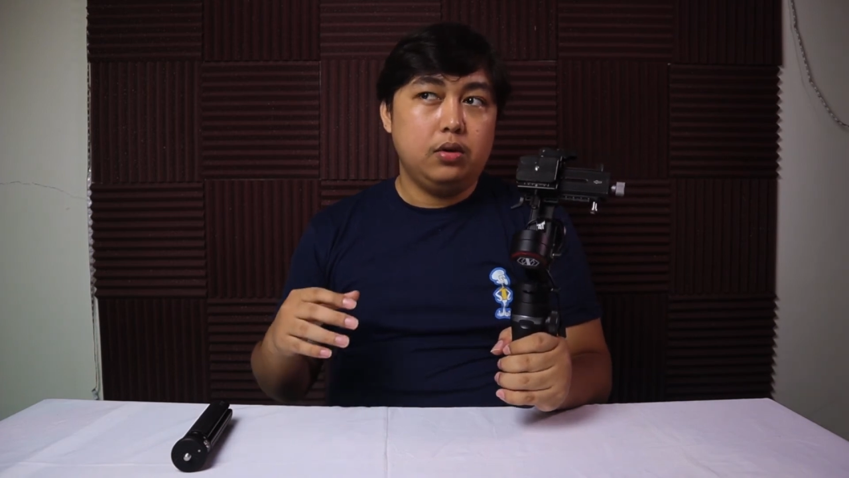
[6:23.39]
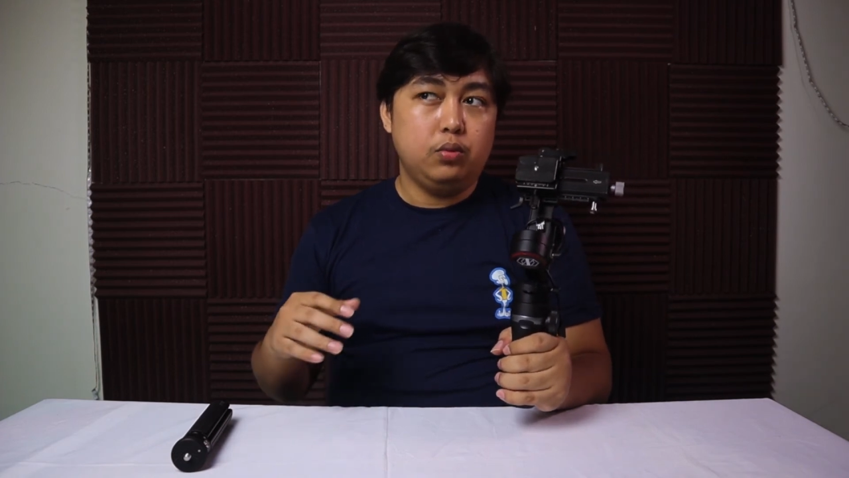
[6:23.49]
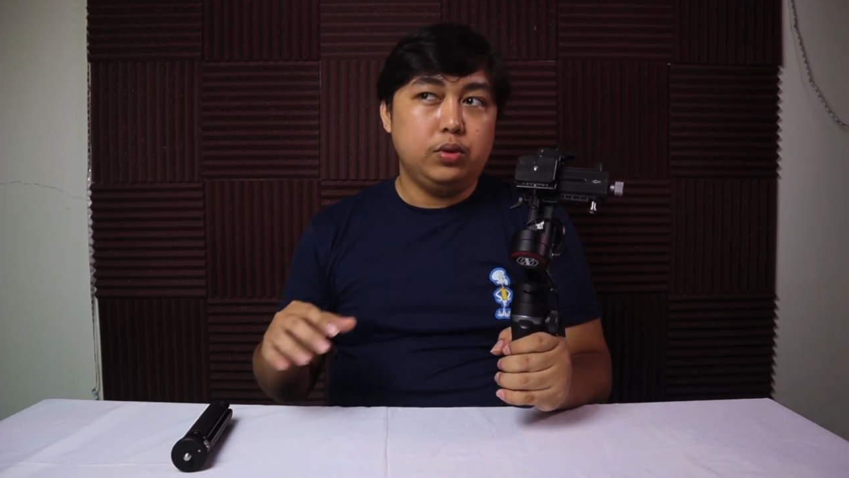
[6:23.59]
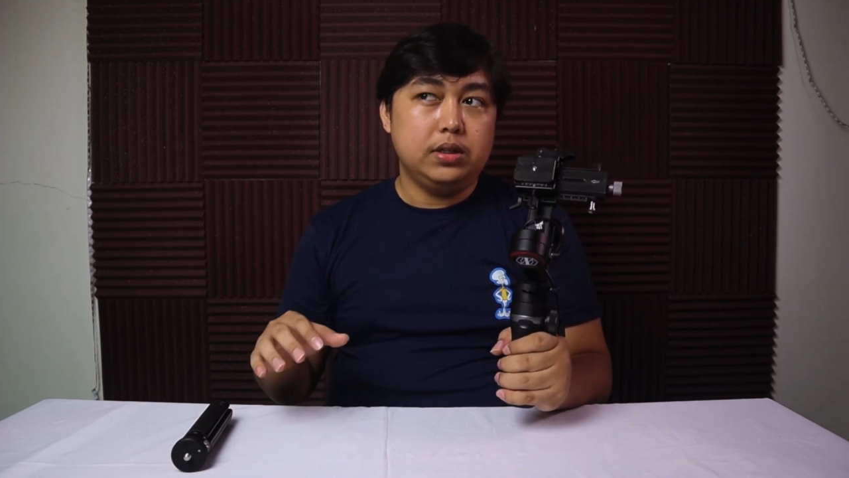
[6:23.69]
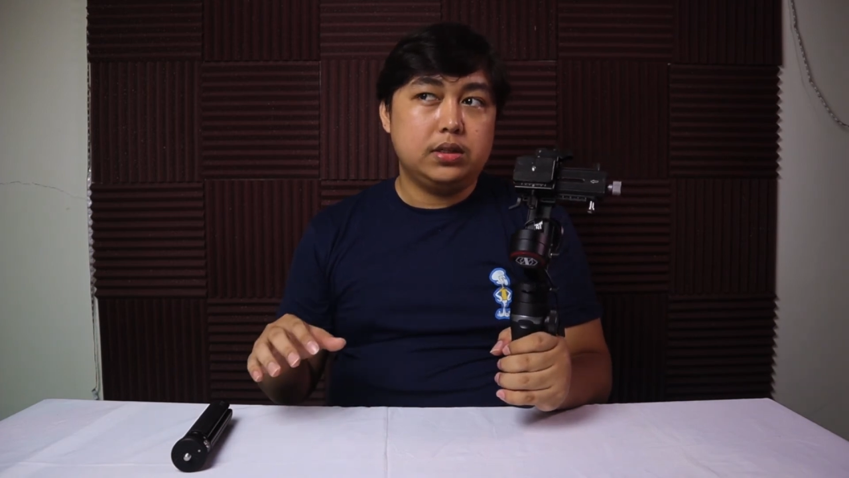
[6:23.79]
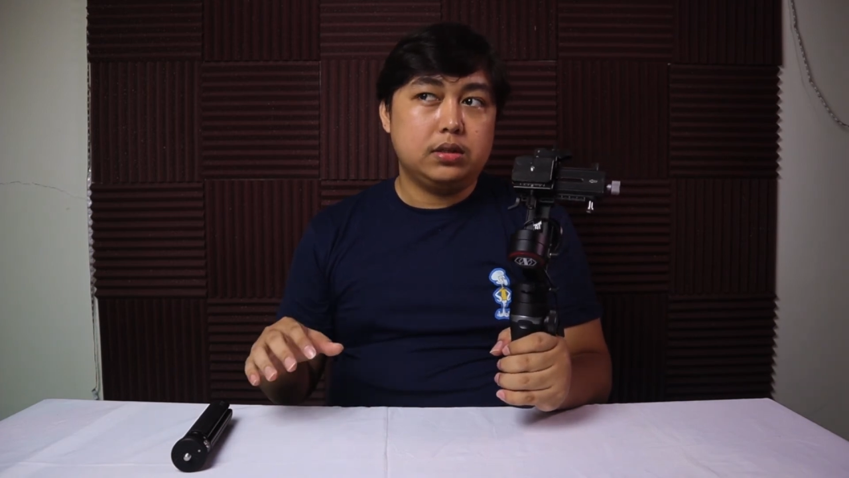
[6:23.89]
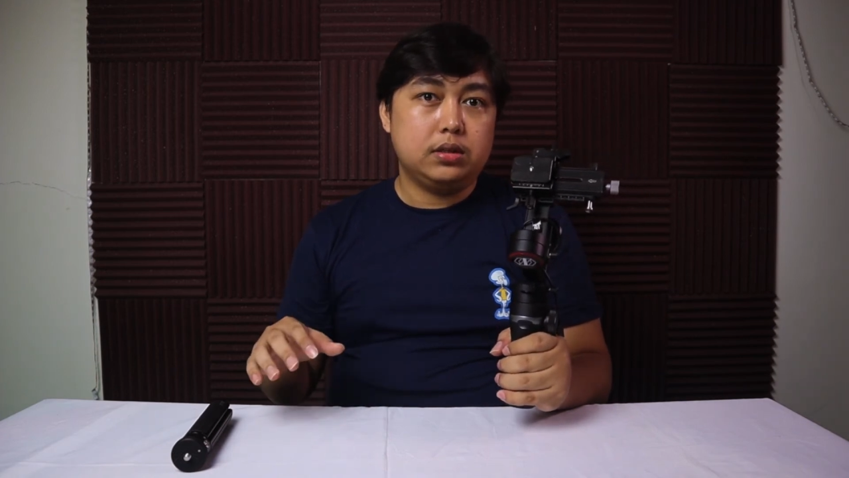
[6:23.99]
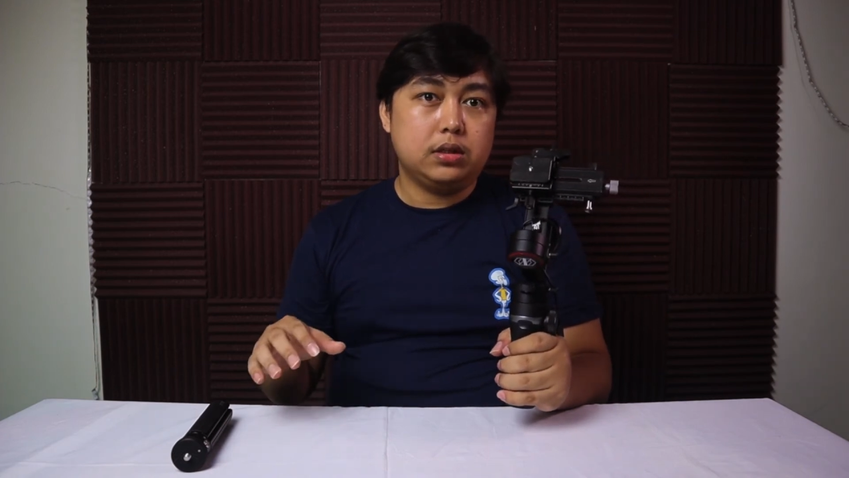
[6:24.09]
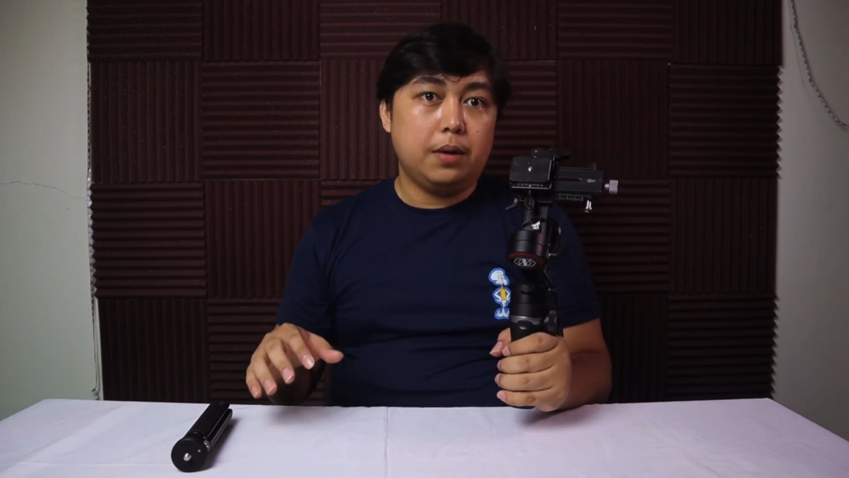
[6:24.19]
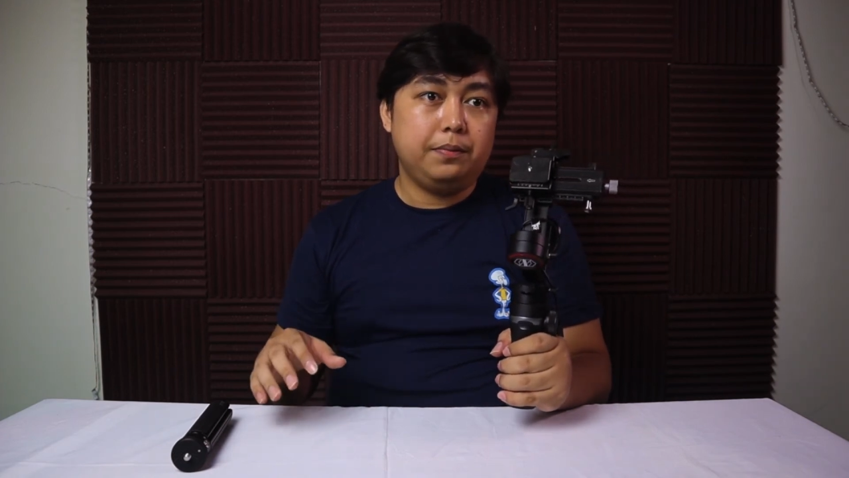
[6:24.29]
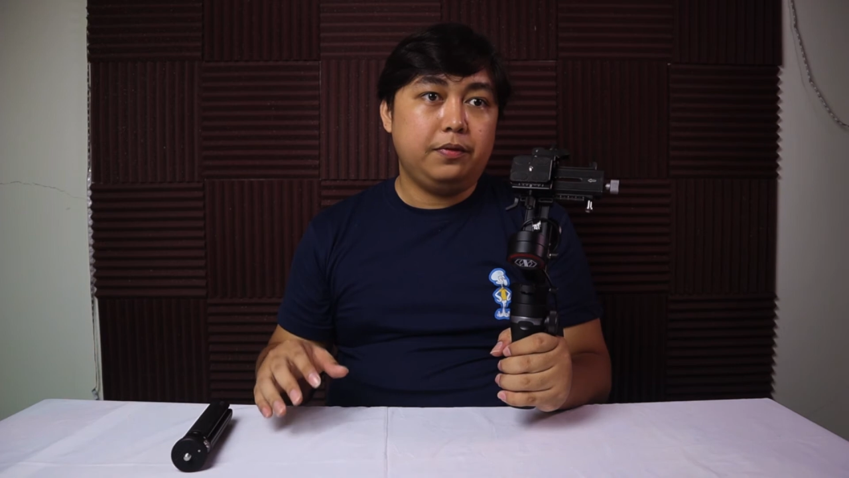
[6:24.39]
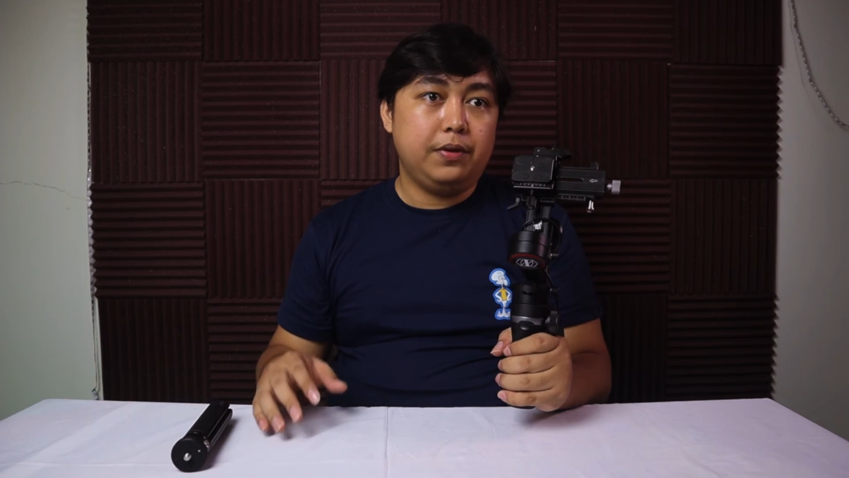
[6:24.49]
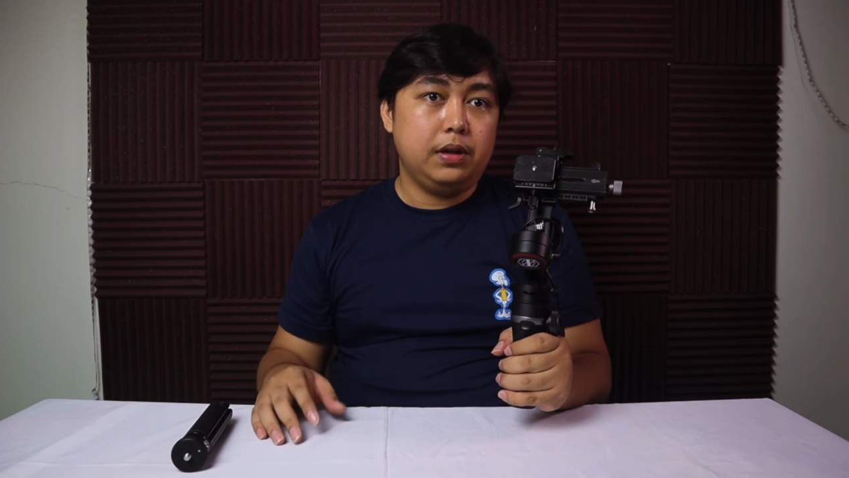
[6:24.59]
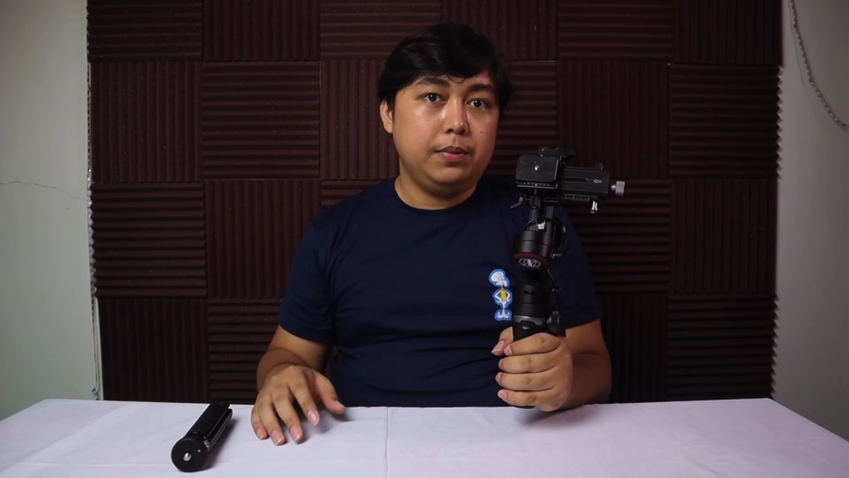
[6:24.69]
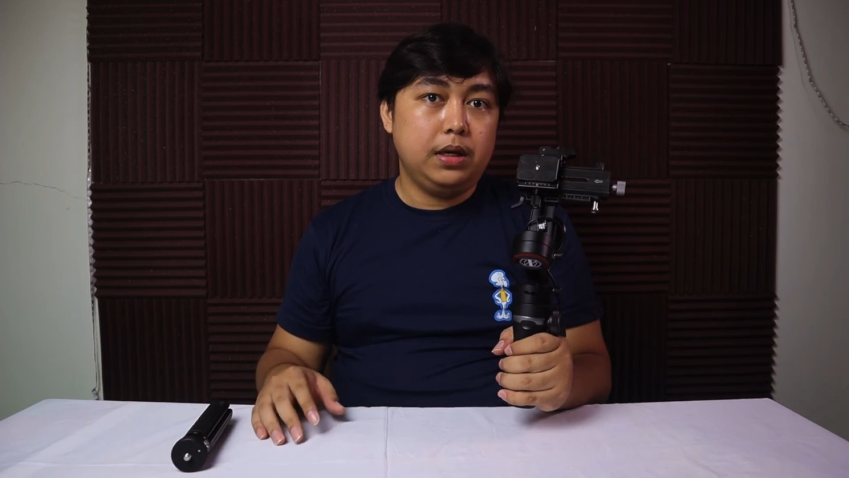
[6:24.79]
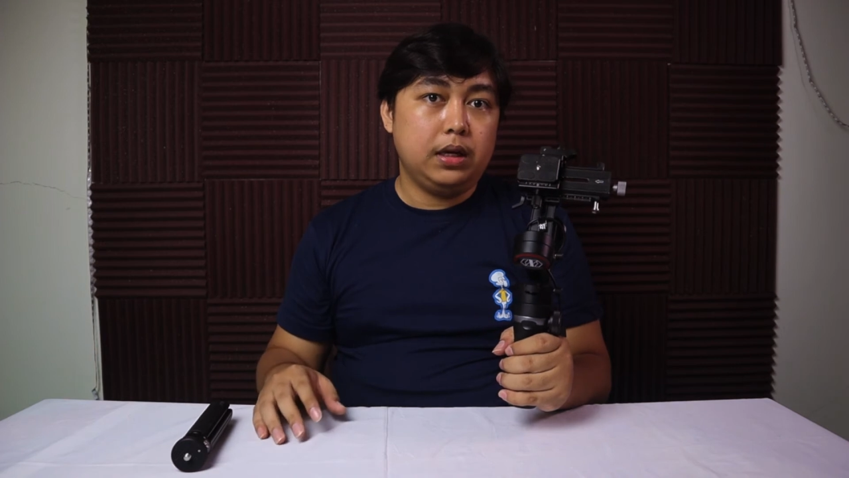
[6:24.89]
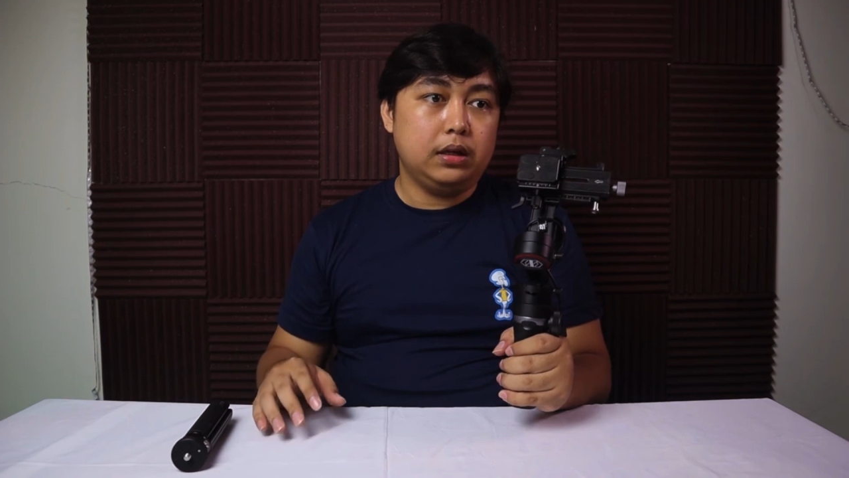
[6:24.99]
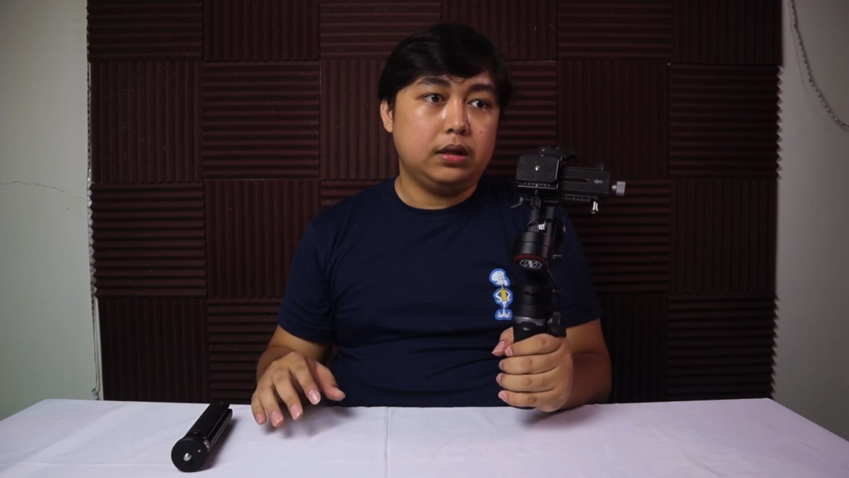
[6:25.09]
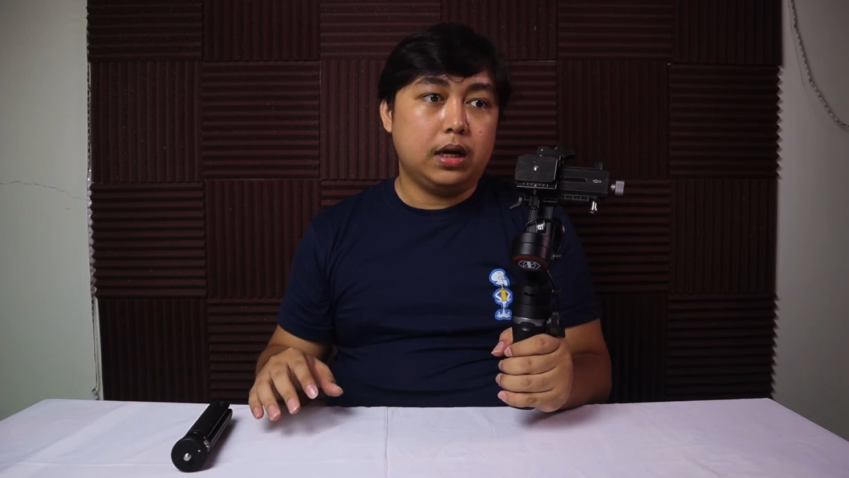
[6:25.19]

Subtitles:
we stopped filming and